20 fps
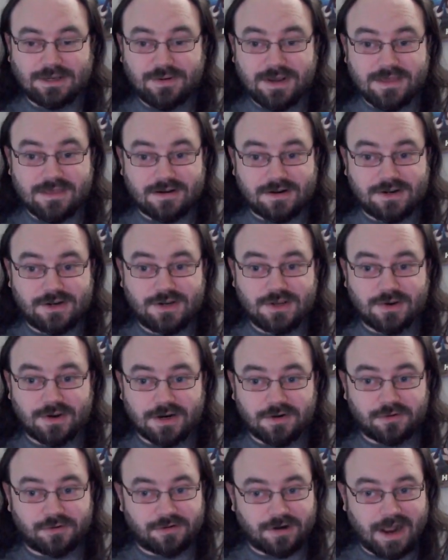you either
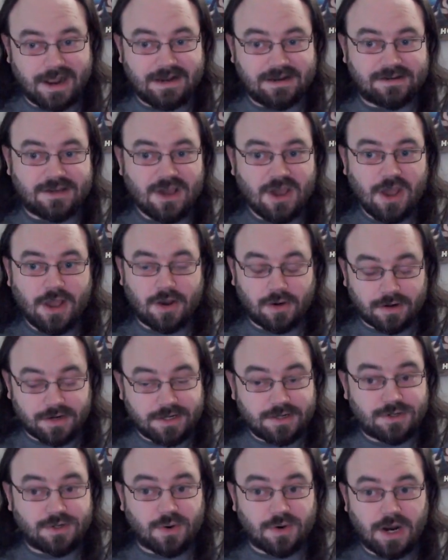do it right
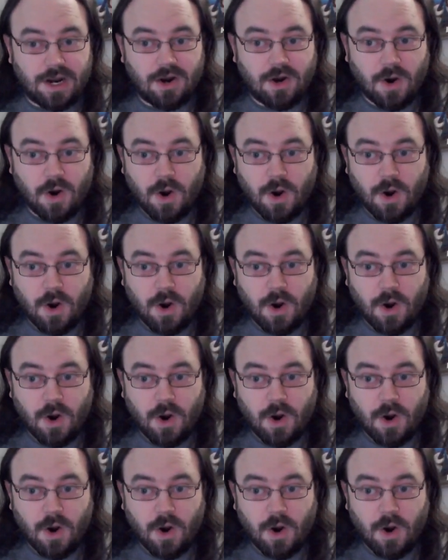or you do it